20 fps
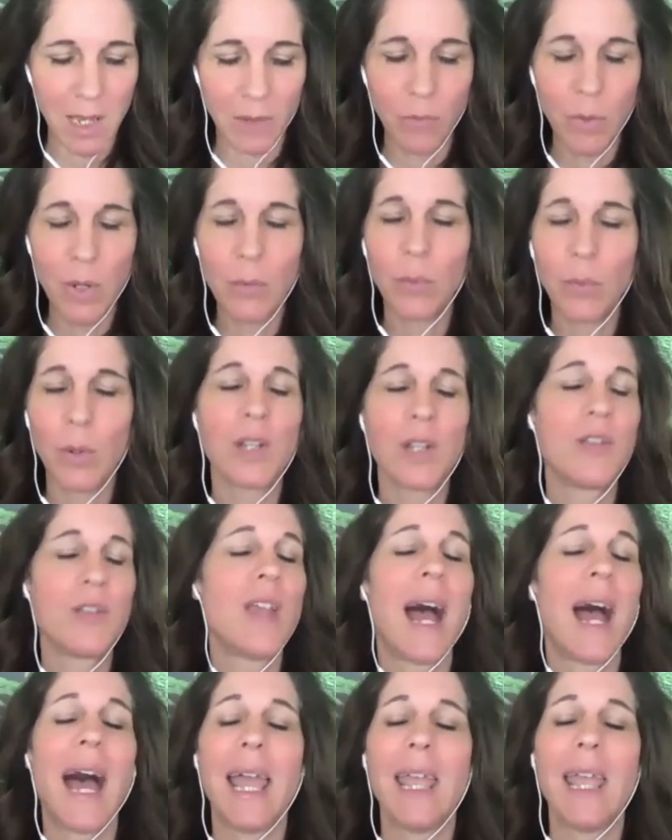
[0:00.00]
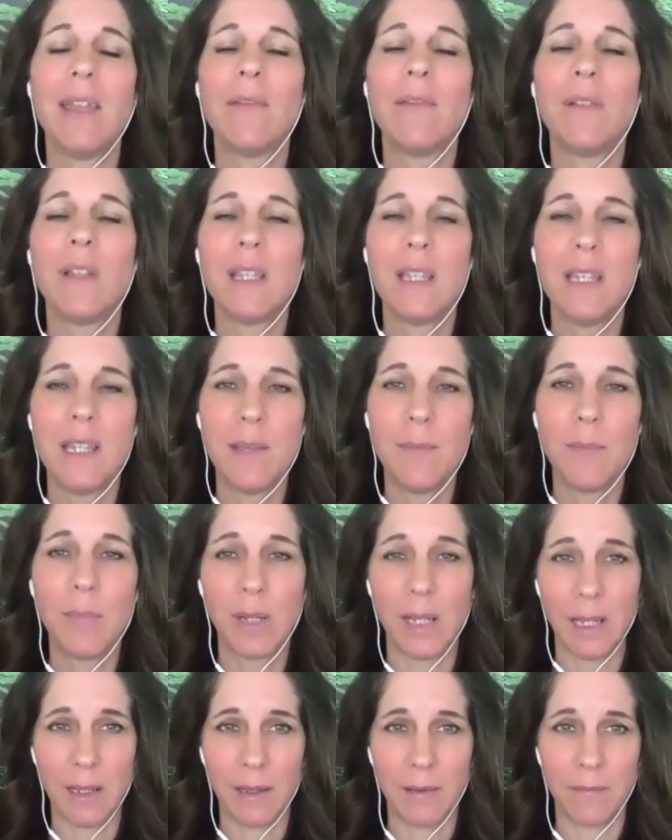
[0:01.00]
We will dive
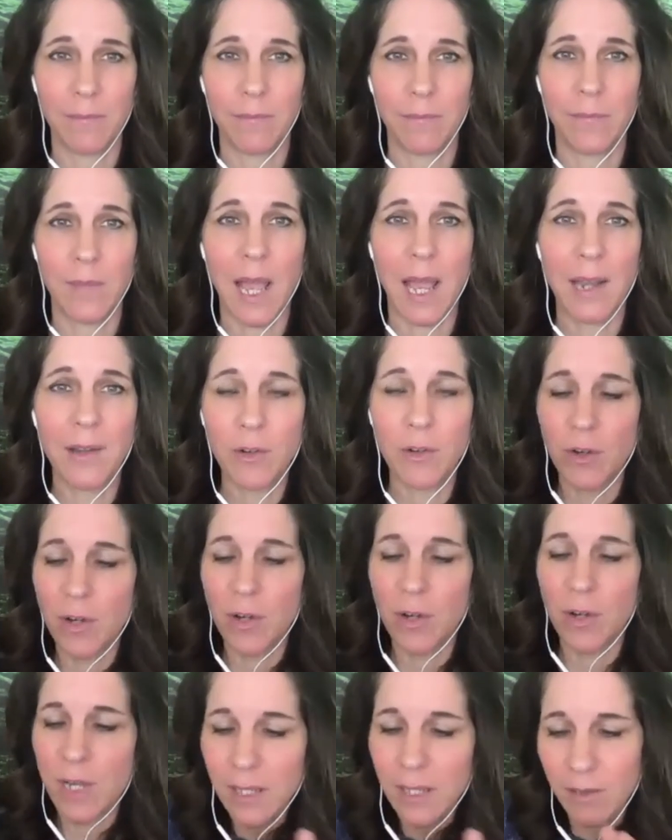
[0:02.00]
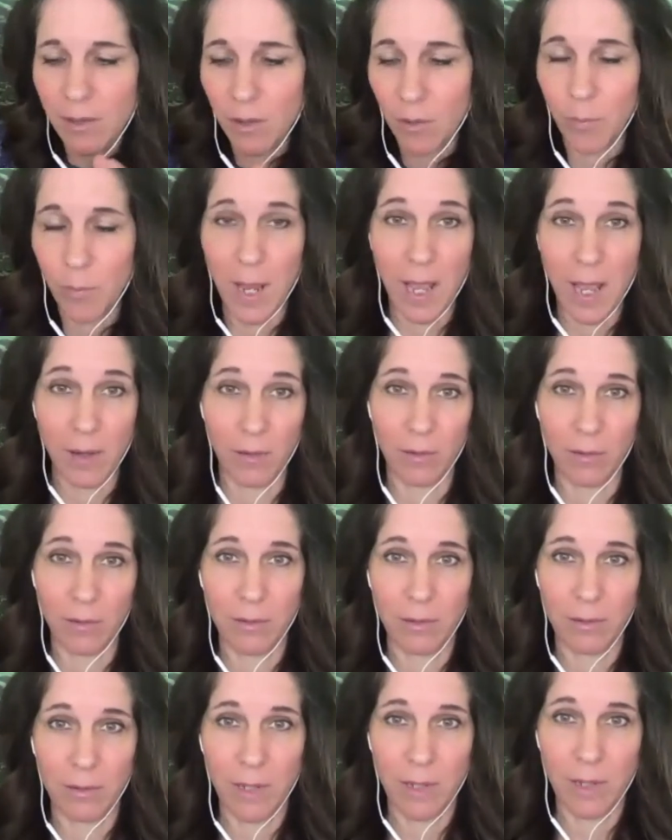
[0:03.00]
deeply underneath your
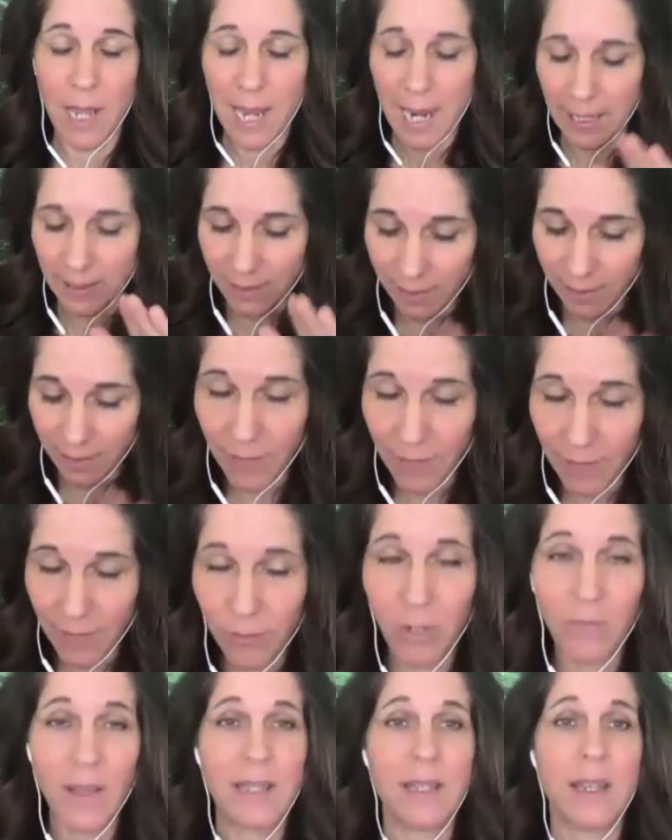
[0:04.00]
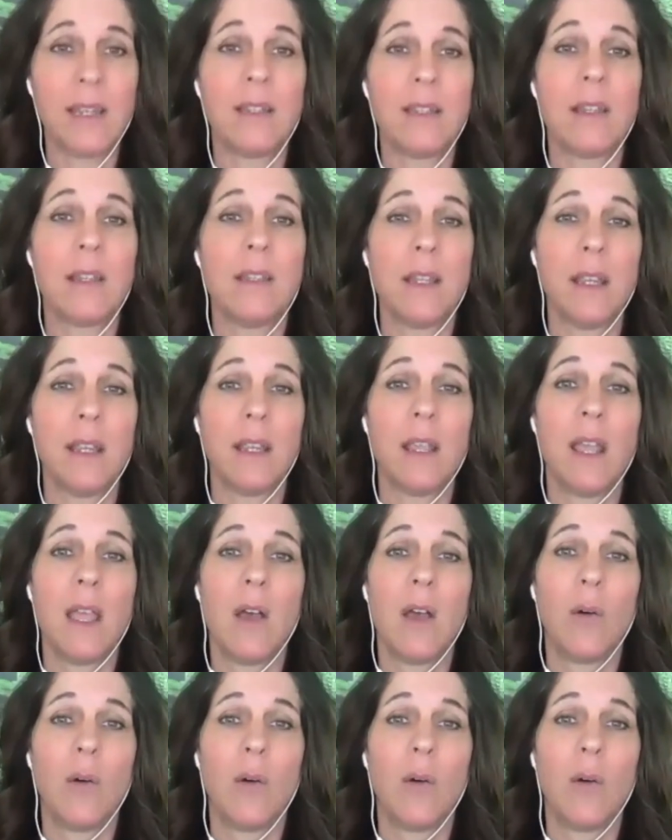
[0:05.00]
pattern at the level of identity,